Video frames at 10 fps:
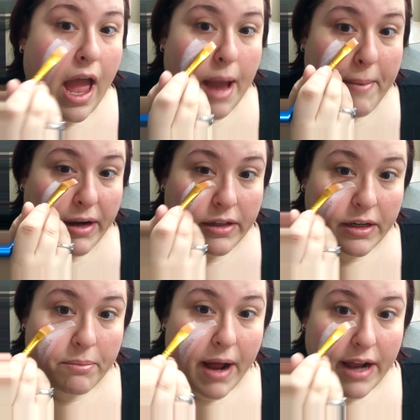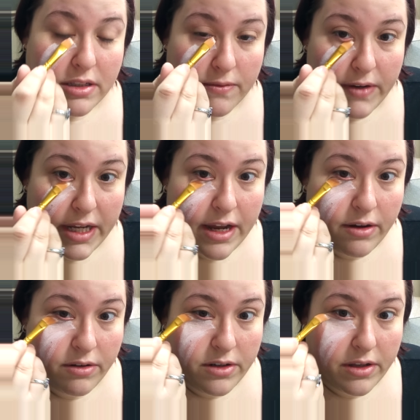I'm actually going to pause the
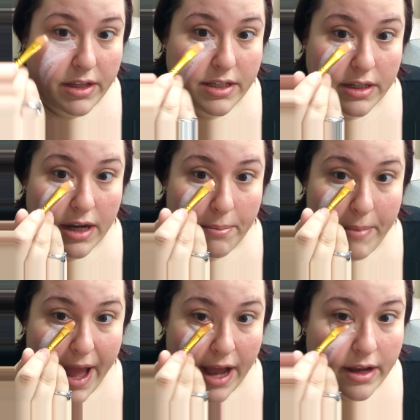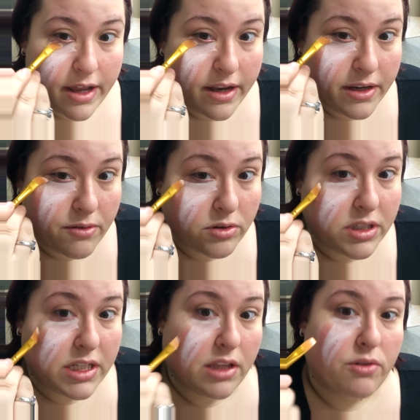video, do this, and come back, and you will
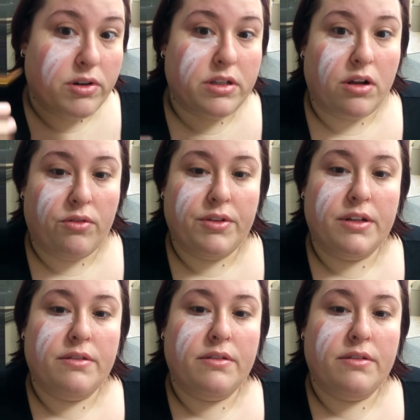see the result.